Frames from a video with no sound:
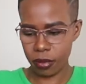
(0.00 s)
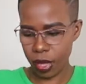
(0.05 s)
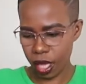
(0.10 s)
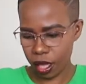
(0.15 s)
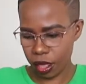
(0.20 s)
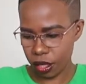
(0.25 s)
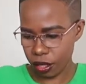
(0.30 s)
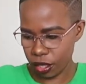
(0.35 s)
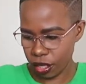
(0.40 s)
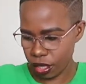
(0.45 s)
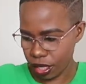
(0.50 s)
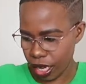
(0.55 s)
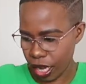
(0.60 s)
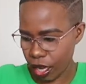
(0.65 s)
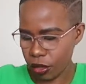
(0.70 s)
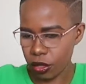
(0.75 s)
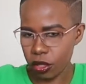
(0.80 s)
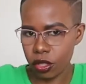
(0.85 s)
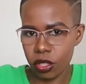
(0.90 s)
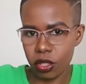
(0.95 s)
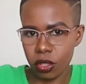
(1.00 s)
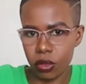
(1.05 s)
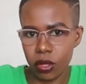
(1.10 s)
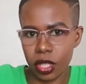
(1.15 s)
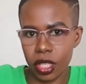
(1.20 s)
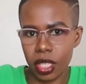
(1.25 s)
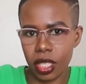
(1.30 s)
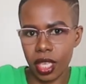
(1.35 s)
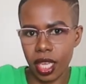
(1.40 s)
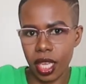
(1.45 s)
method down the
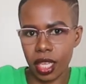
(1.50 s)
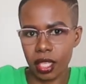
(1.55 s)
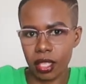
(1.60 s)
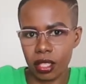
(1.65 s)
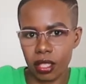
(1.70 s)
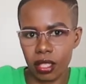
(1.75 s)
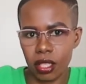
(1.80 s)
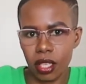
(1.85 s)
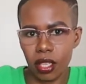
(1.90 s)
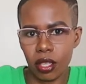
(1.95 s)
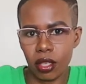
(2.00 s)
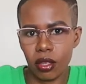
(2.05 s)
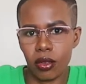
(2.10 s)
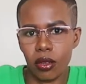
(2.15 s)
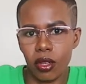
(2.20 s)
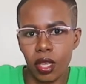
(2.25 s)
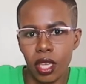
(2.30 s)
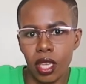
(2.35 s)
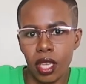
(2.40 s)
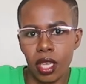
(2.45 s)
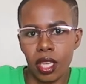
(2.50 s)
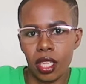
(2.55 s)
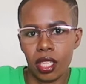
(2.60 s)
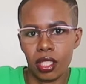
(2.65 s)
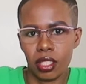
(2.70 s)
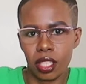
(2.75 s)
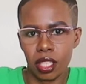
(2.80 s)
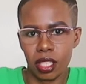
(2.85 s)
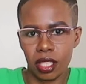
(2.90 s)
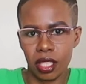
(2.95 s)
square like so
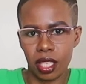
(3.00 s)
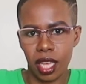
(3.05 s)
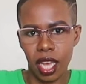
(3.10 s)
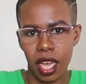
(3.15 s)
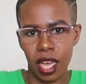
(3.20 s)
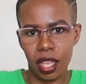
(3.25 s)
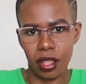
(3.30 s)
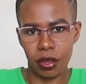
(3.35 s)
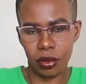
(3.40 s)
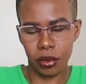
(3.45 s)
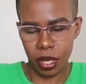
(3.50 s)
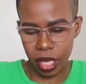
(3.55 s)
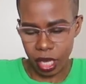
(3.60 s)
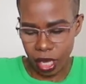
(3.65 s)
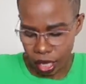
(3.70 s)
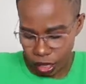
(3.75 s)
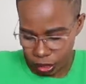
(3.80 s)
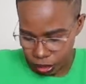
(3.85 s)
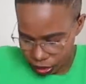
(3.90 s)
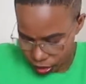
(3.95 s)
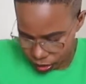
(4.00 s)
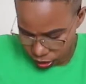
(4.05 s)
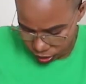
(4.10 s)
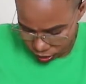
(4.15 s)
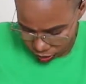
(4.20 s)
just gathering it